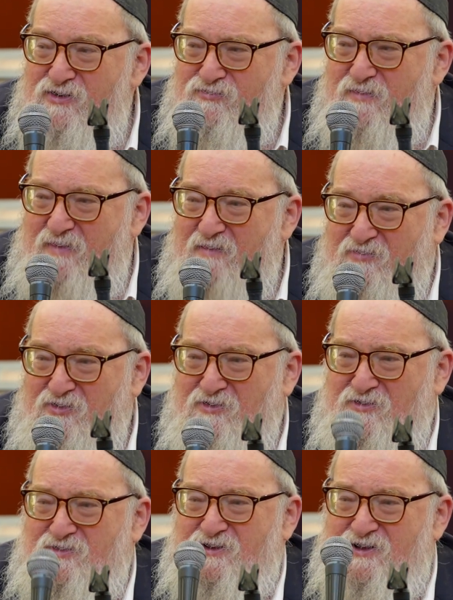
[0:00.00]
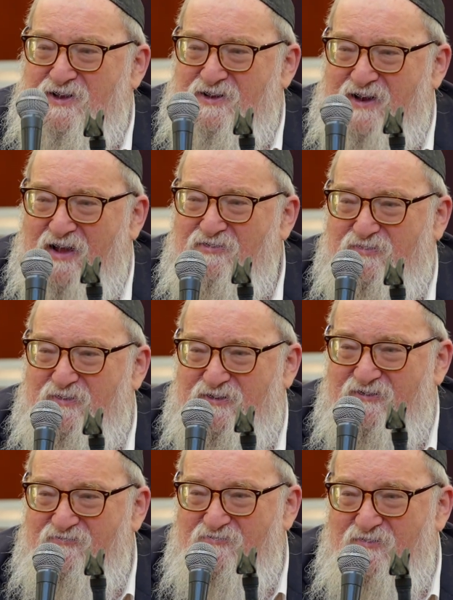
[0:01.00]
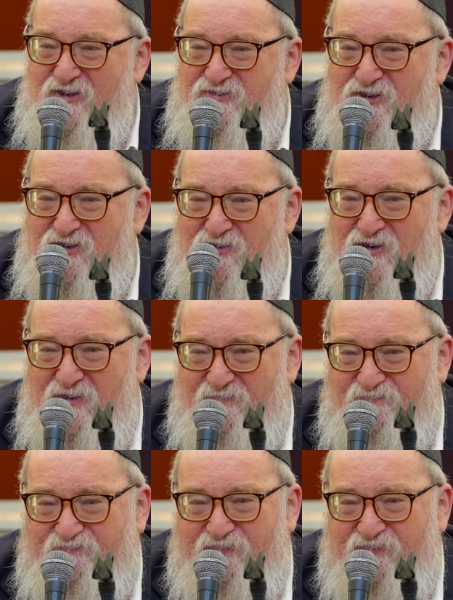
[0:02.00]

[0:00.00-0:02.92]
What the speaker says: remember the announcement of Matagor,